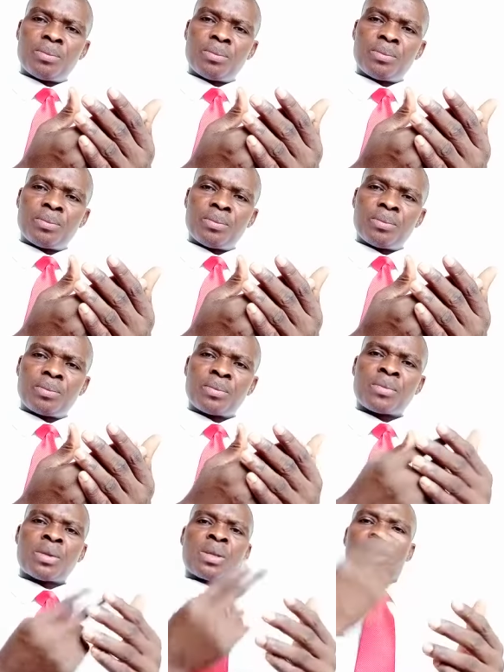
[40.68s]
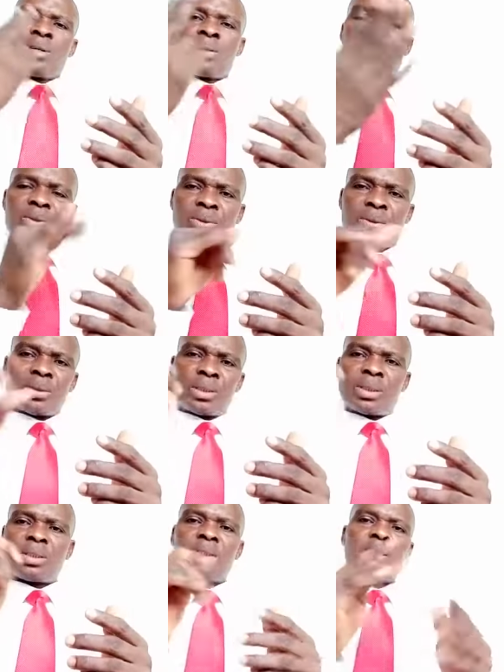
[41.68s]
Using the be form of the
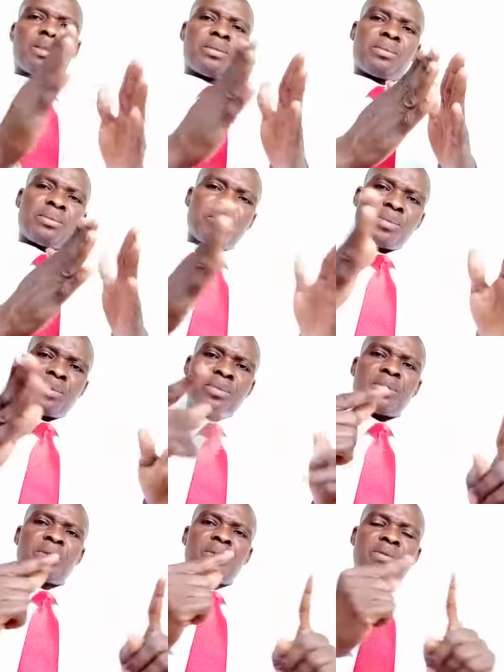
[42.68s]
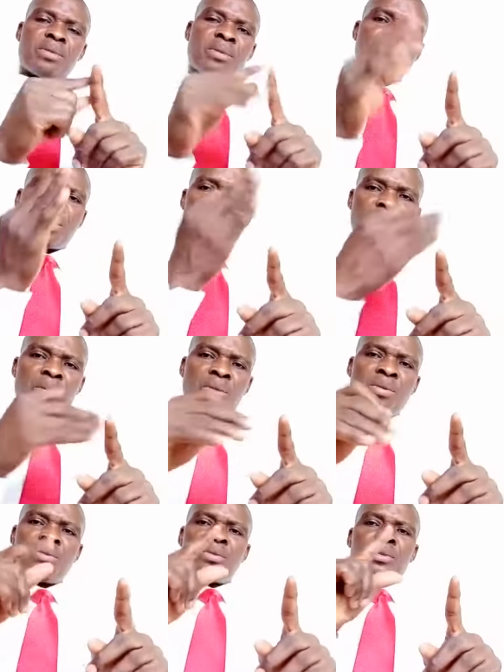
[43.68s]
verb in the appropriate
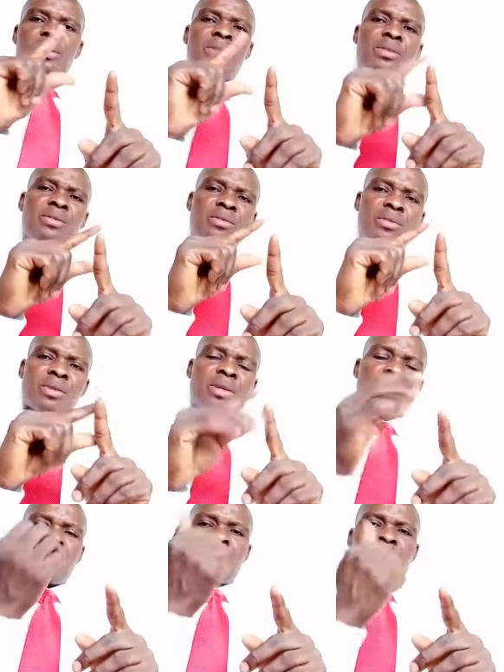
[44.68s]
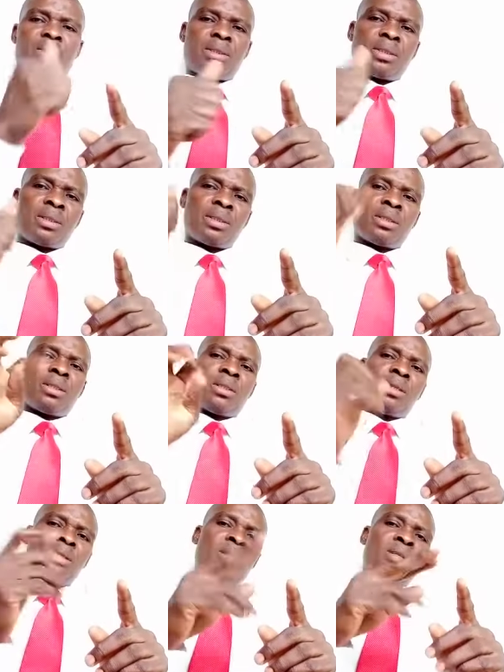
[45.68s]
tense implies that if the
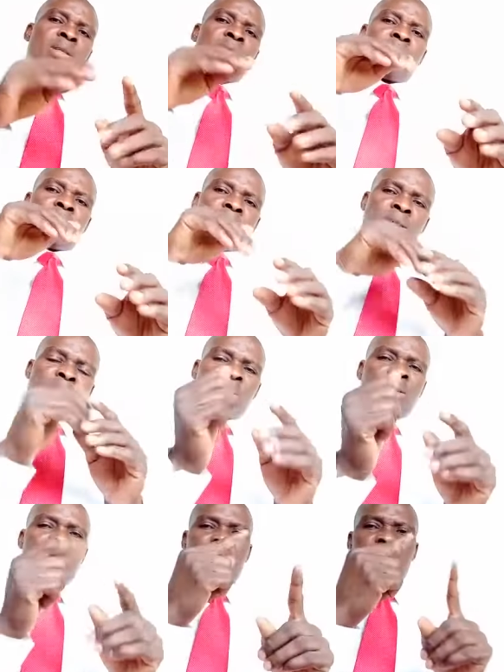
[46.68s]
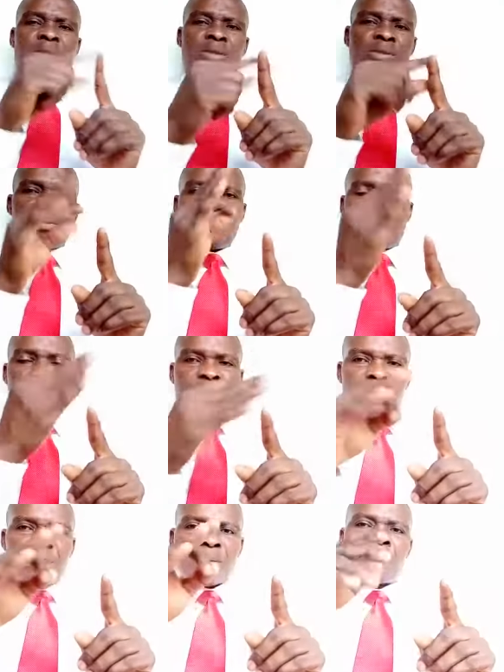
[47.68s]
tense of a verb in active
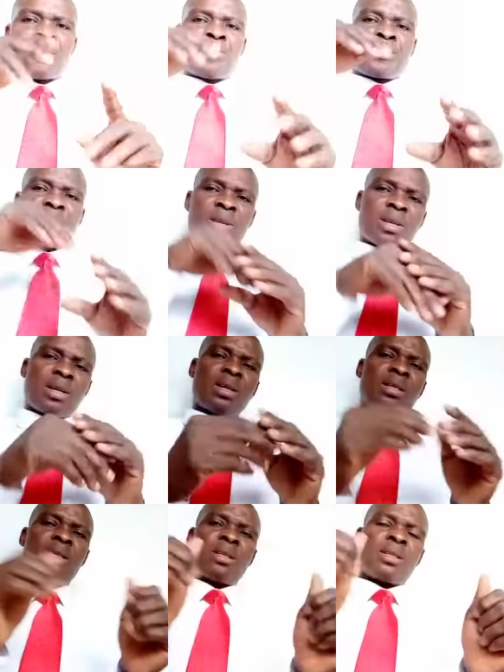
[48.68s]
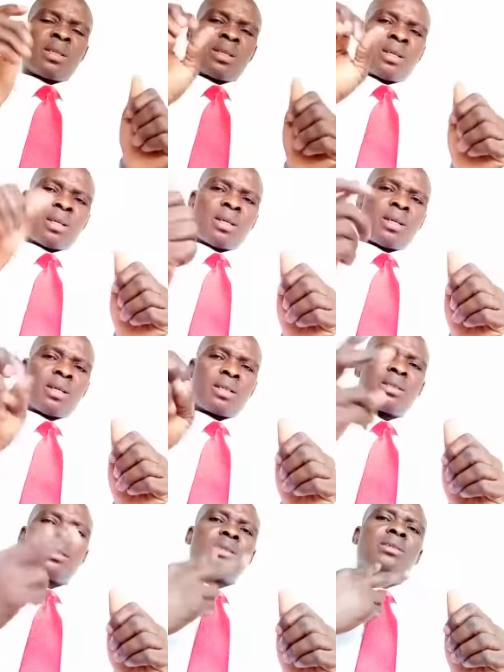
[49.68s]
voice is in present tense
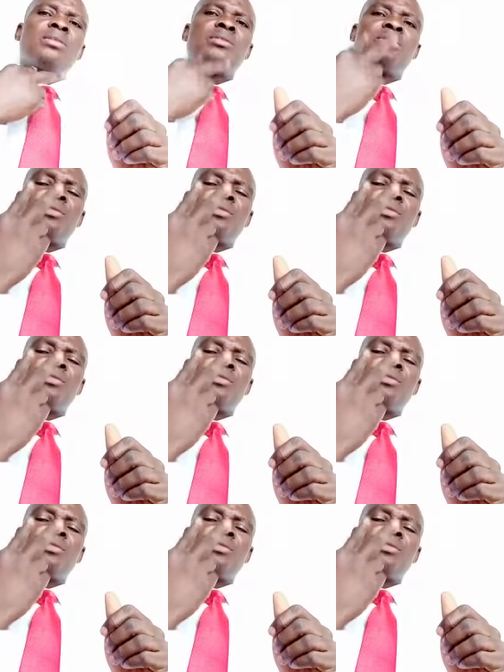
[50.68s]
form,